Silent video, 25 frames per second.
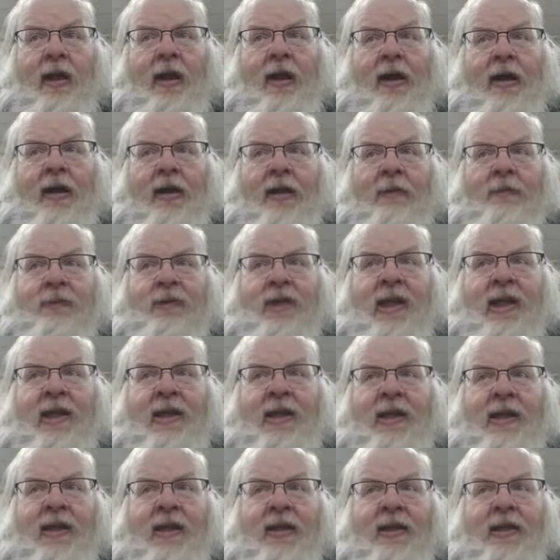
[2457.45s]
I am
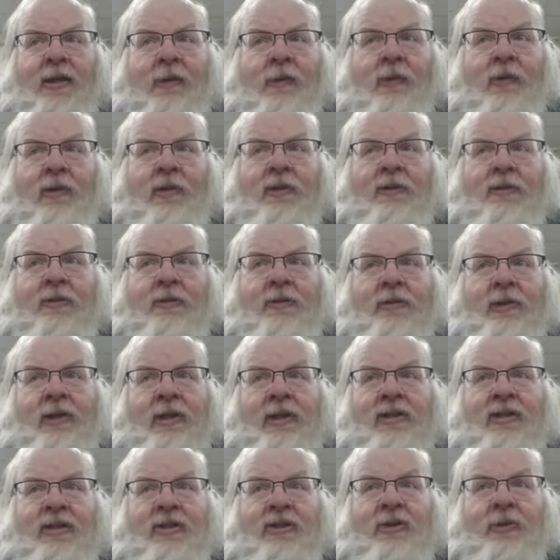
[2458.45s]
taking anyone who
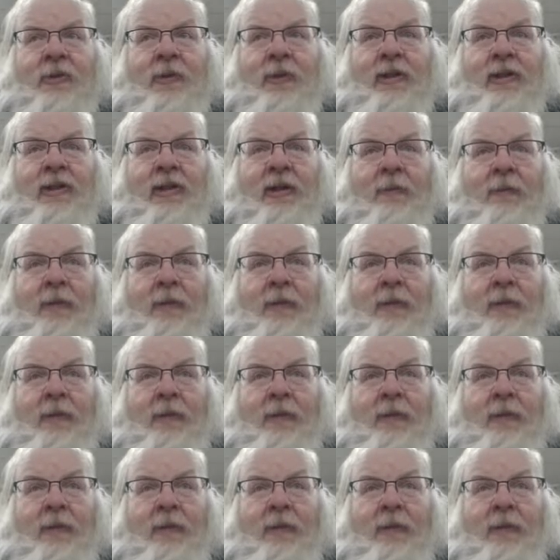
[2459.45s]
is doing